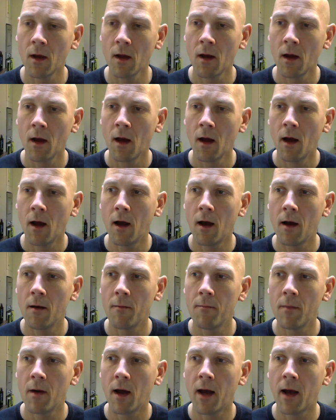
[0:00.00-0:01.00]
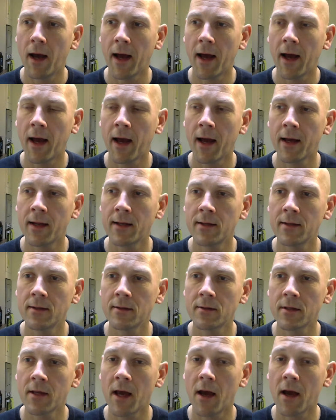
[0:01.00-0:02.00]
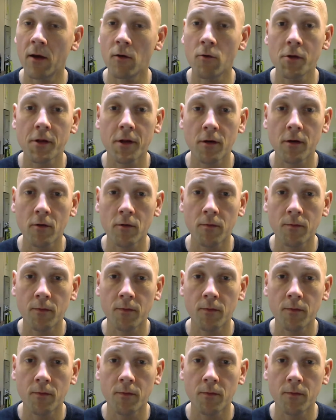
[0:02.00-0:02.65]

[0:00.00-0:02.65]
And yeah, and also